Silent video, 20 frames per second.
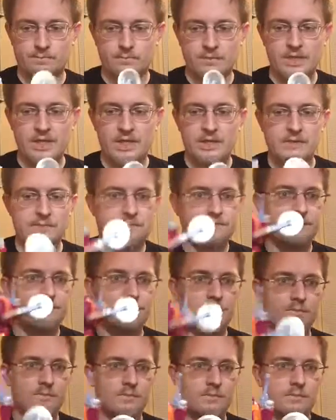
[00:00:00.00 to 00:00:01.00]
Yeah.
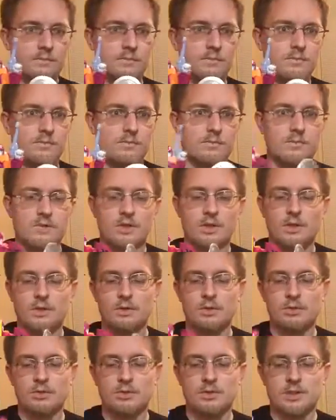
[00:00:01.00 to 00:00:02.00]

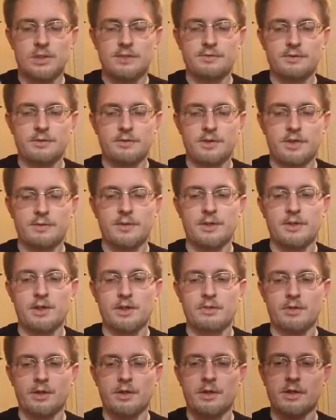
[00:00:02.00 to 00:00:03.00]
So, definitely recommend
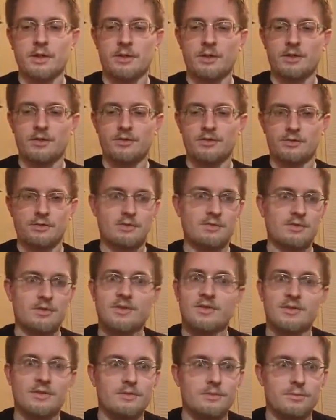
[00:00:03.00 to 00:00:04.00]
Hot Rod here. He's
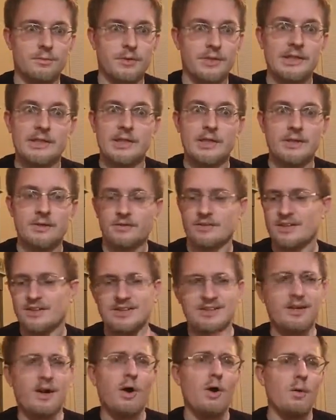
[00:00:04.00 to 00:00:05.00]
just really nice.
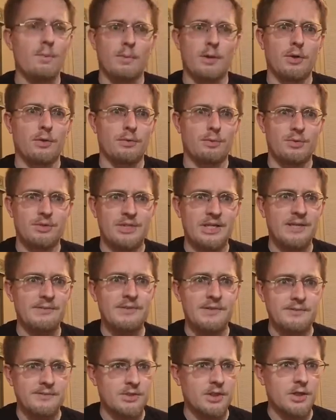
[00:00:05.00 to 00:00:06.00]
And the alt mode, which I
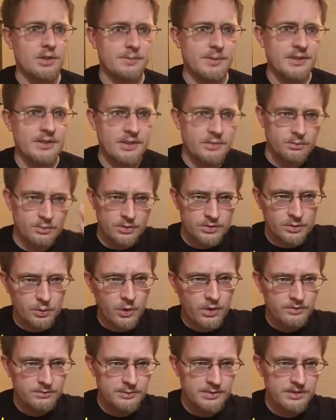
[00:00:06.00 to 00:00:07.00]
haven't even talked about yet, and we're
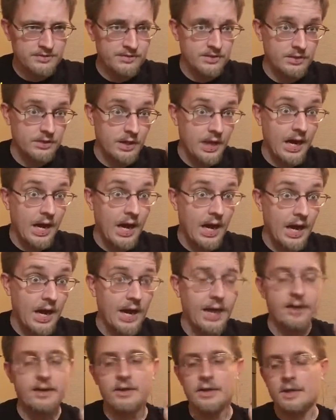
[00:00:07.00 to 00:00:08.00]
12 minutes in,
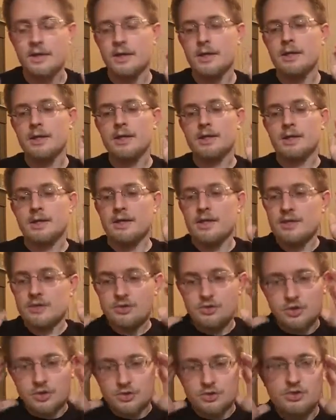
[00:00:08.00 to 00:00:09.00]

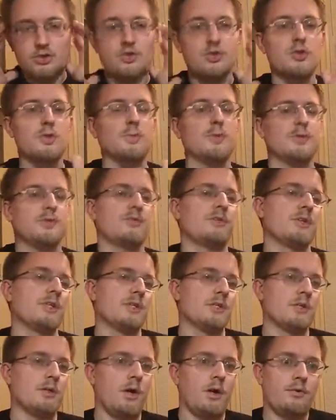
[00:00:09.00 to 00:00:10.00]
is just super
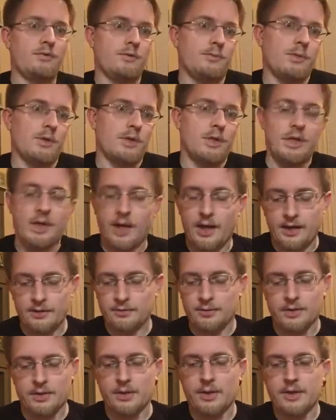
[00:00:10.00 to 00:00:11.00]
sleek and awesome looking. I
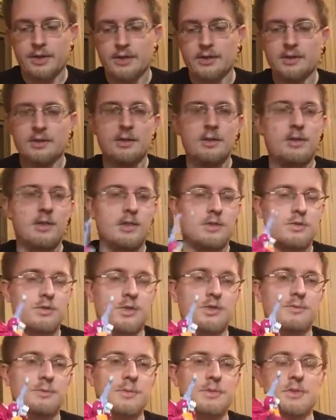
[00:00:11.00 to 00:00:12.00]
really like it. The
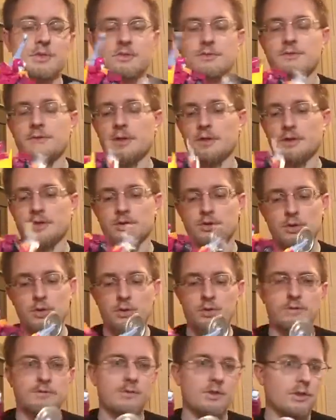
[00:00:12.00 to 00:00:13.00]
transformation is very
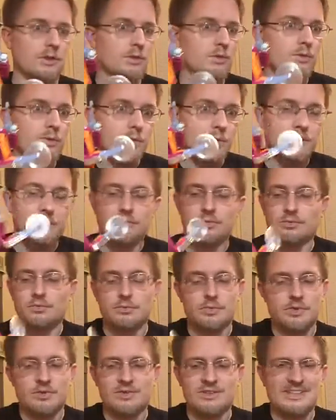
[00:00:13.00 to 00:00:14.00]
intuitive, too. It's
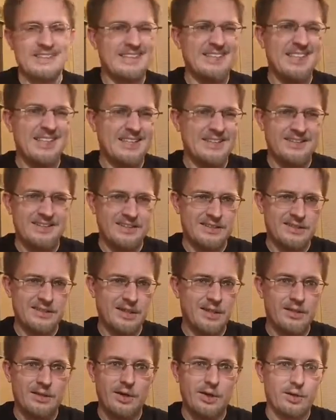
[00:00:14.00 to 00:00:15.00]
just nicely
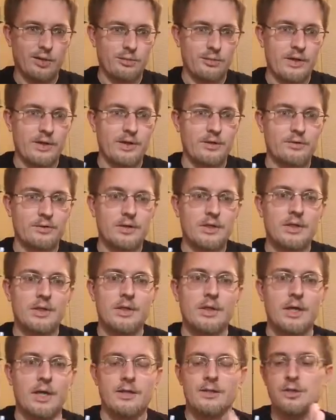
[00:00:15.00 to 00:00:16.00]
done all around.
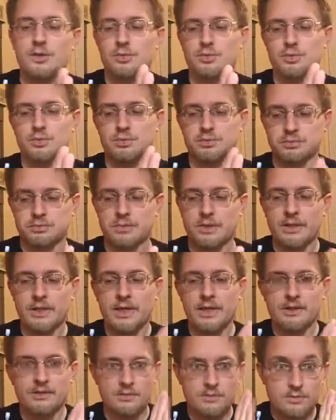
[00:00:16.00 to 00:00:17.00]
I do,
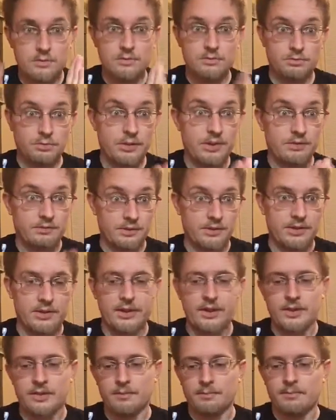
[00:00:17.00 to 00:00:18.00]
again, really, really
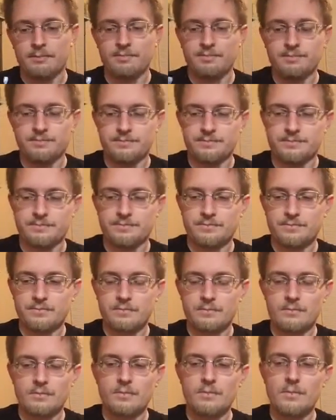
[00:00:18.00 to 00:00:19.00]
like him.
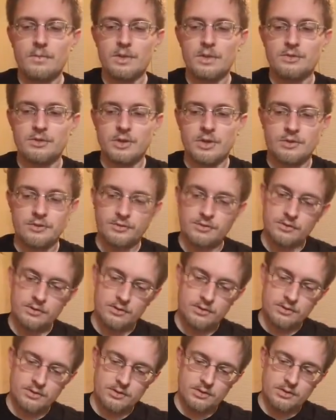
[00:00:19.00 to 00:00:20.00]
It's just,
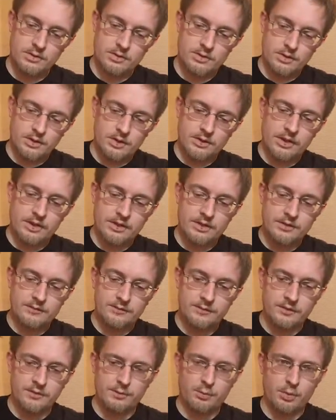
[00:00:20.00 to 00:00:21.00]
again, he
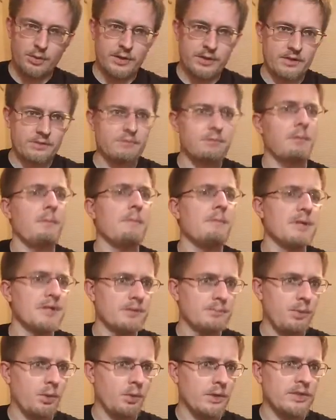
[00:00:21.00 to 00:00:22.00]
feels more like of a
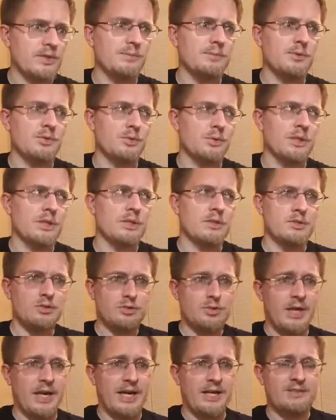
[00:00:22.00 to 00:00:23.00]
midpoint between
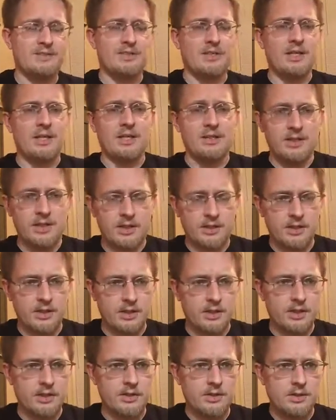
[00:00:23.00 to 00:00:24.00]
Trax and
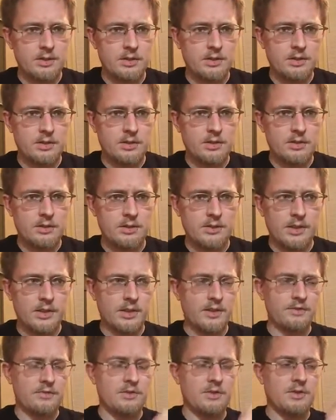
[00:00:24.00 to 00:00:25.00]
Ironhide
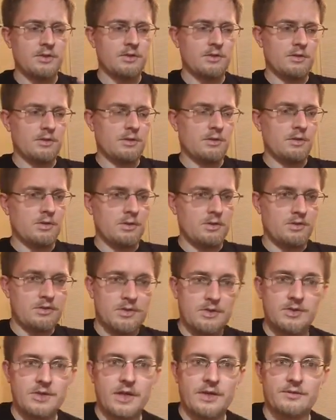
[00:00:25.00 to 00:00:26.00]
than as the
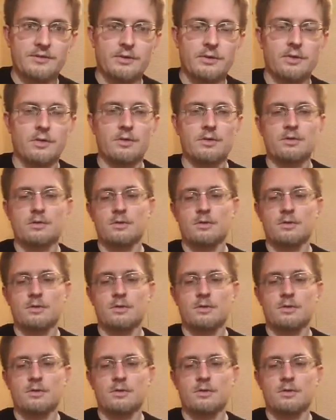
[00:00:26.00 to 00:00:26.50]
successor